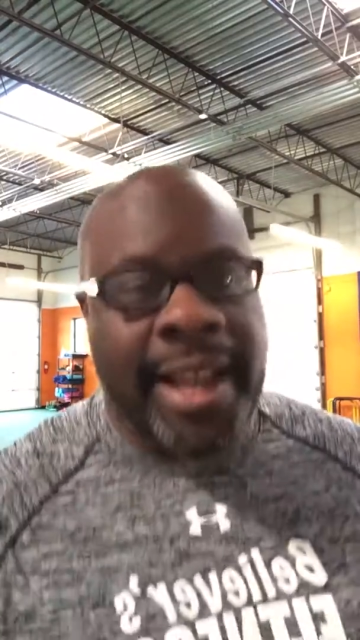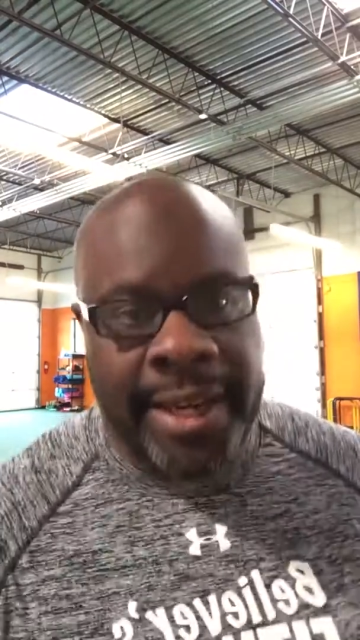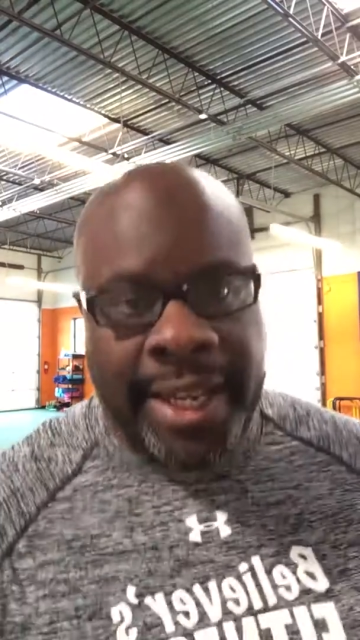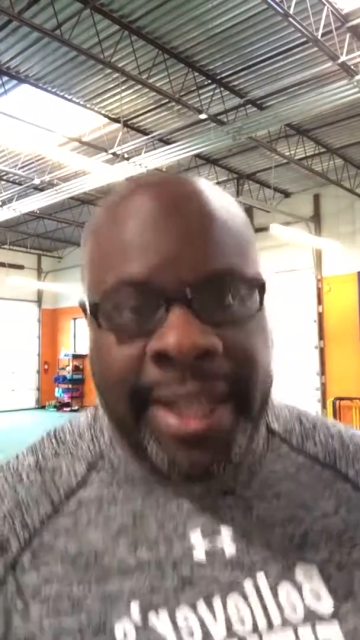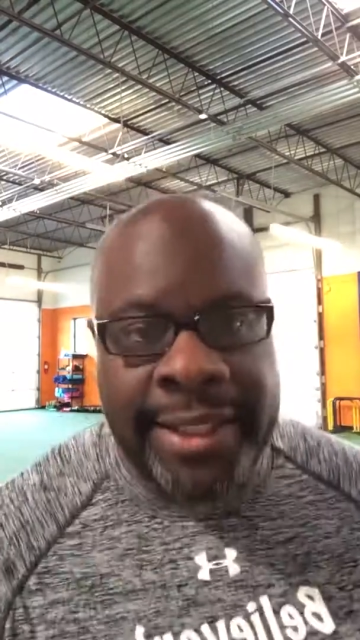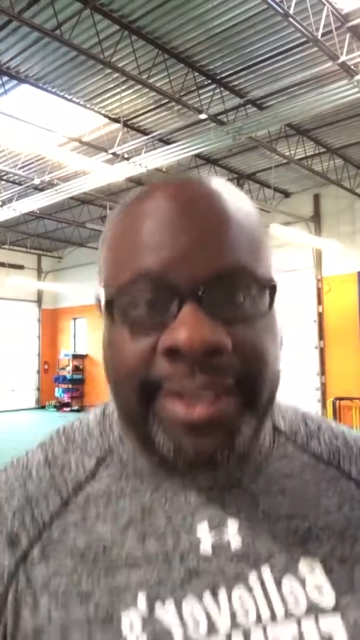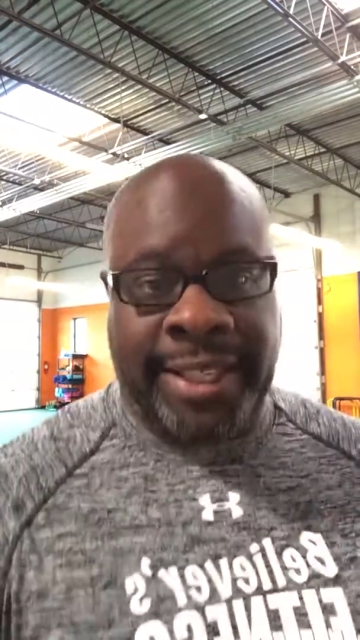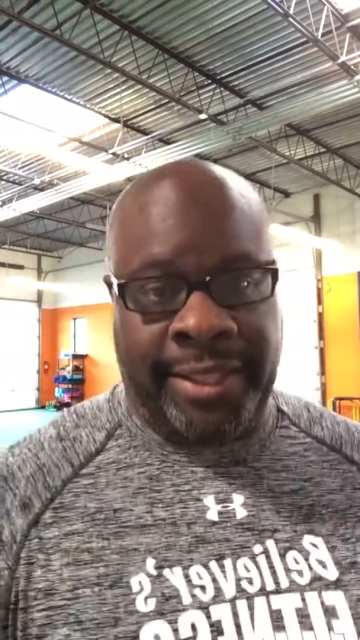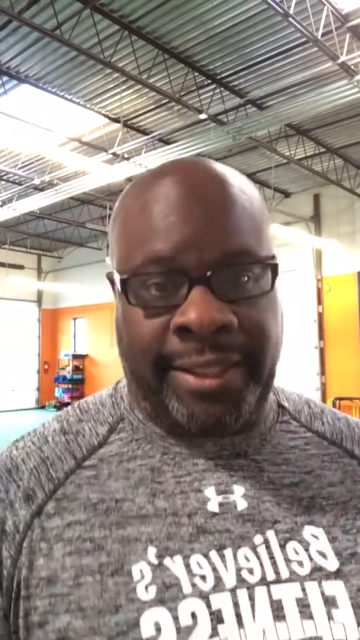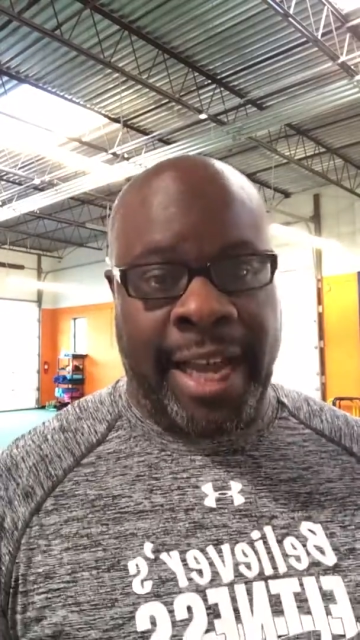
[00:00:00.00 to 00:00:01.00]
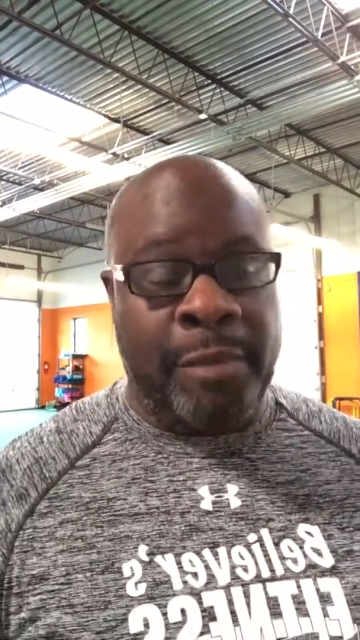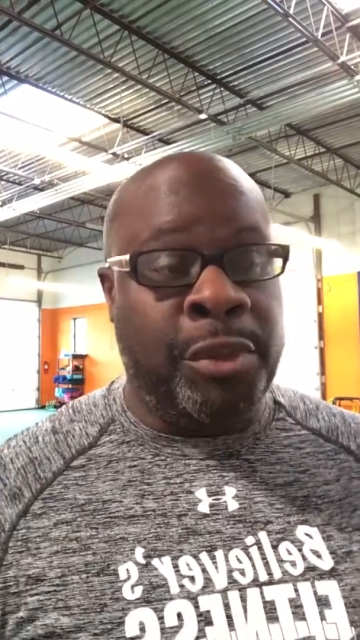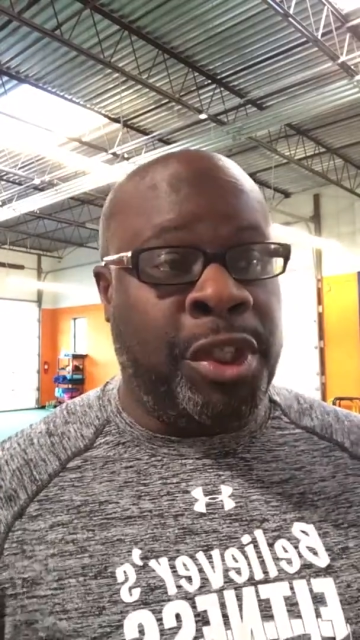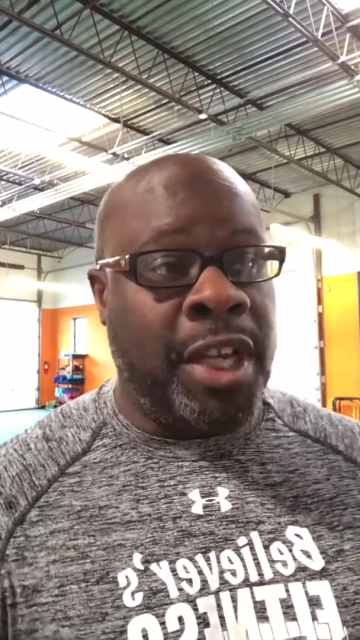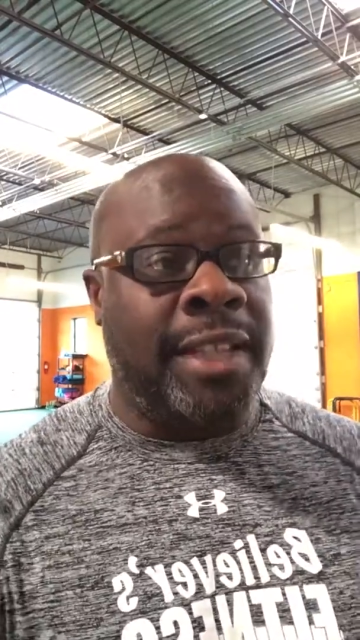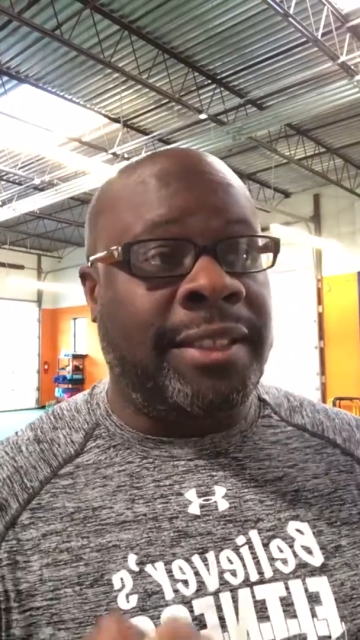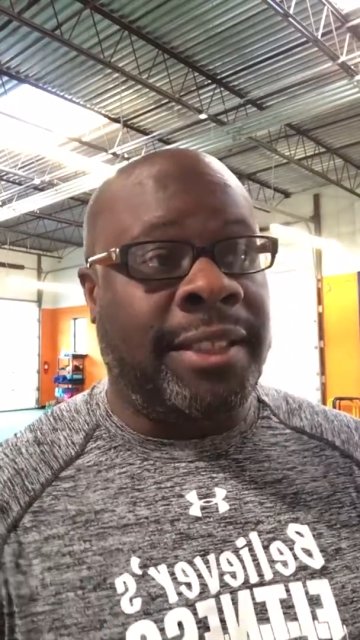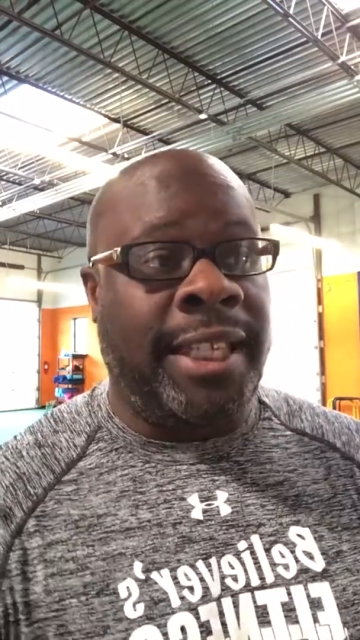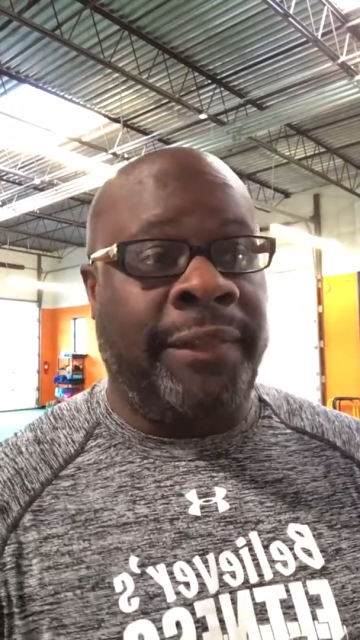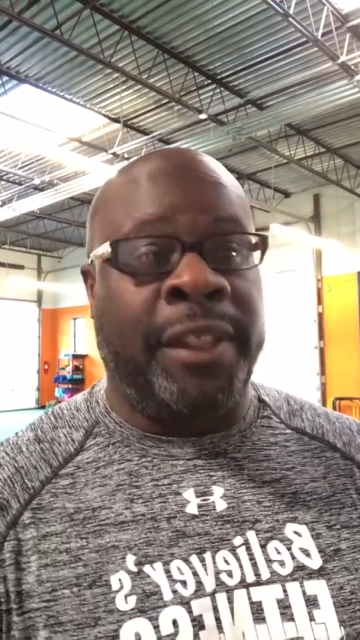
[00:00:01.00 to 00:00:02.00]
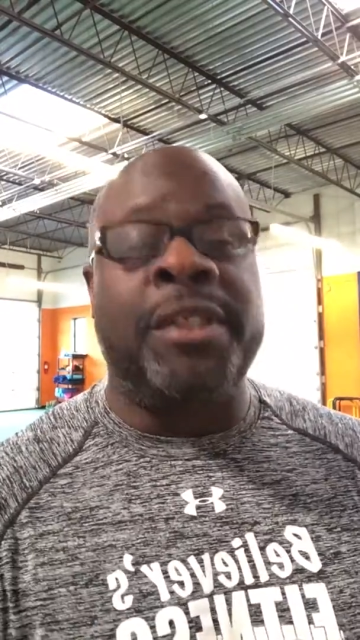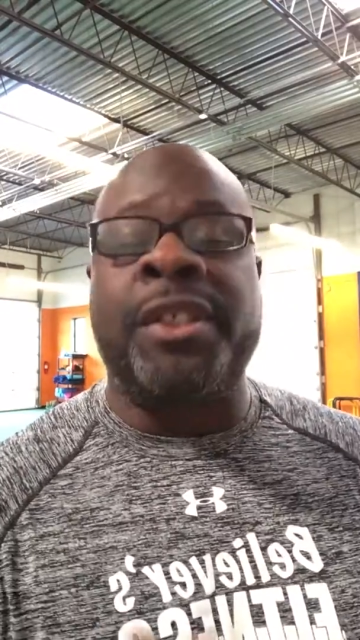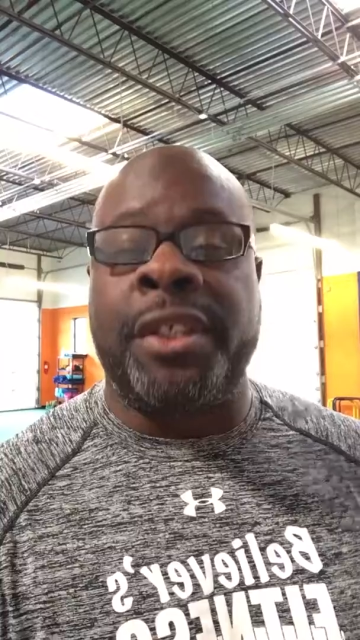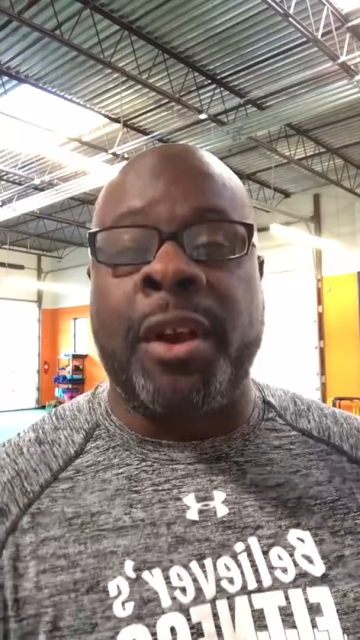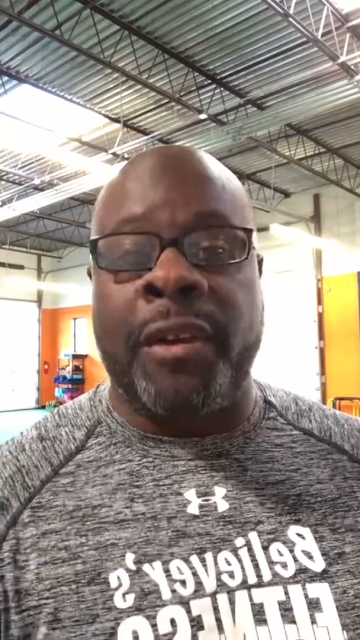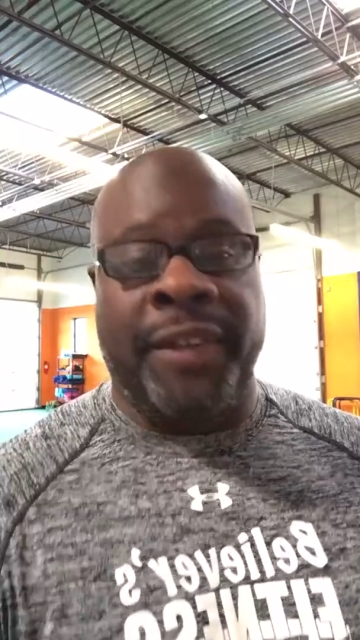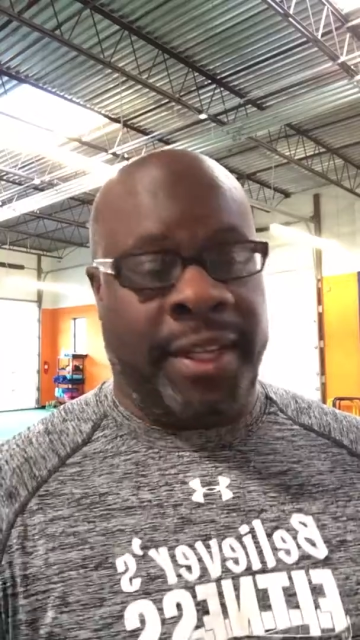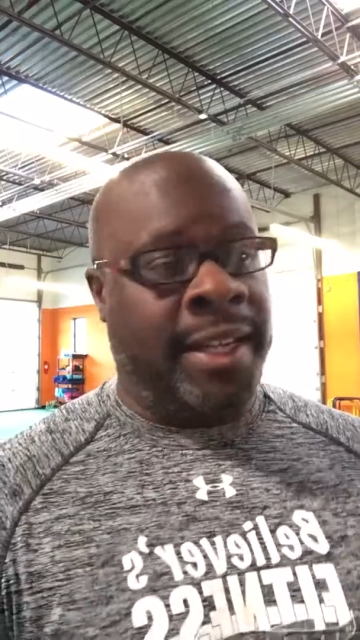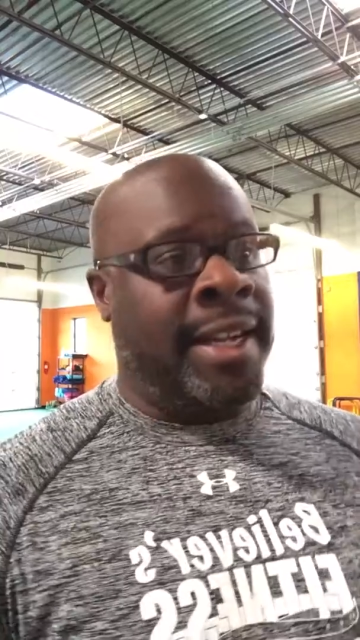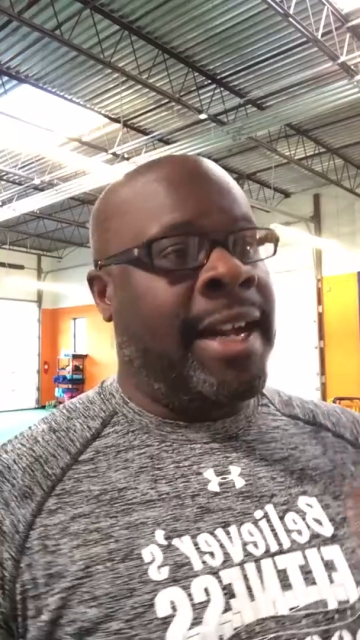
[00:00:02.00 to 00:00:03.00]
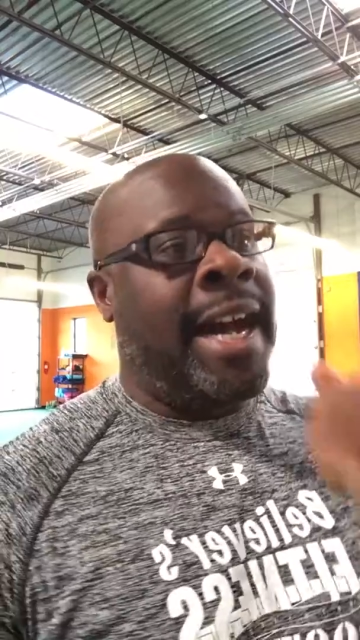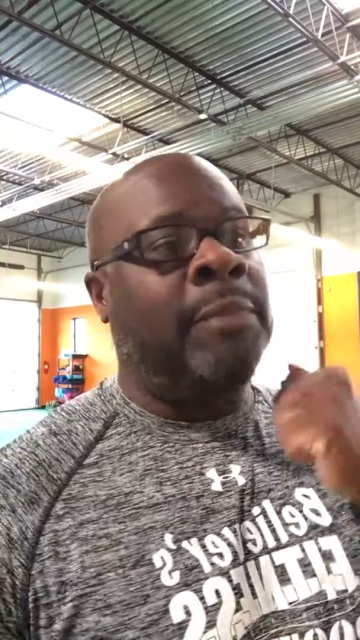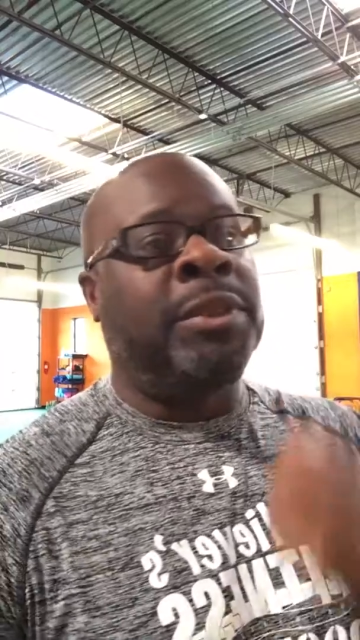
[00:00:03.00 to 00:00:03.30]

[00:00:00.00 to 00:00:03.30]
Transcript: that instance, I'm just leaving serving. I'm